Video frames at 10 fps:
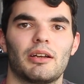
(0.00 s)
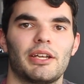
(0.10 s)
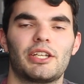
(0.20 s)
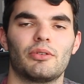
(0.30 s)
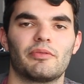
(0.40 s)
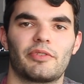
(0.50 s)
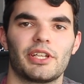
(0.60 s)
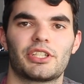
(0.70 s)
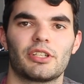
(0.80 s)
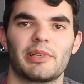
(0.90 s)
He couldn't
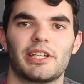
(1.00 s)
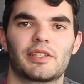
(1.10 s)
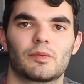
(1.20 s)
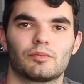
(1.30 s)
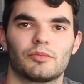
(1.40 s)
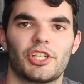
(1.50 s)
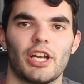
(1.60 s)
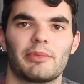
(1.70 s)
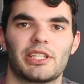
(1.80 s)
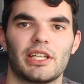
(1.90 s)
finish the bit.
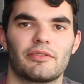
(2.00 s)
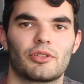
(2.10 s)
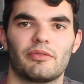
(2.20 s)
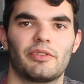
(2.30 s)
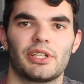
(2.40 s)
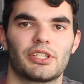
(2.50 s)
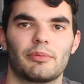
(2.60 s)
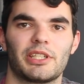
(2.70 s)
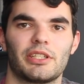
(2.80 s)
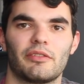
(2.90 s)
Jeremy Stephens couldn't finish the
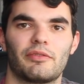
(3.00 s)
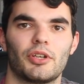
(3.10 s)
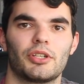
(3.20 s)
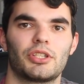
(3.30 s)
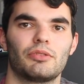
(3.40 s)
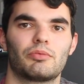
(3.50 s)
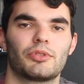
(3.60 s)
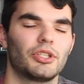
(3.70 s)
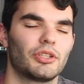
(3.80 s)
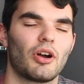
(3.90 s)
bit in the third.
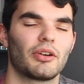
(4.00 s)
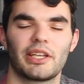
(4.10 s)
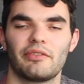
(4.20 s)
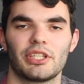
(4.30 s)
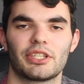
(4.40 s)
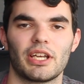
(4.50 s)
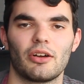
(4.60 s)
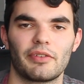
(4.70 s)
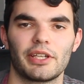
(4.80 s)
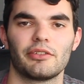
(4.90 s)
You're not giving
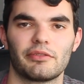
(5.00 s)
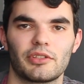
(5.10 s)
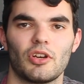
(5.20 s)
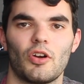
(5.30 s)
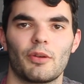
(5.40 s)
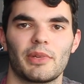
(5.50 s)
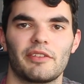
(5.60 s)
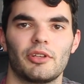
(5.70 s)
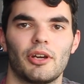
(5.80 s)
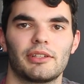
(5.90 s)
yourself enough time
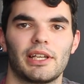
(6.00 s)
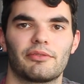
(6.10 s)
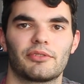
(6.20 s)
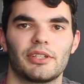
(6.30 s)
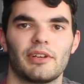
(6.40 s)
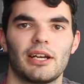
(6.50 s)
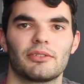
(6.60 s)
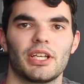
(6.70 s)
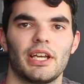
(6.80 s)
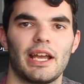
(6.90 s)
if you only have three rounds.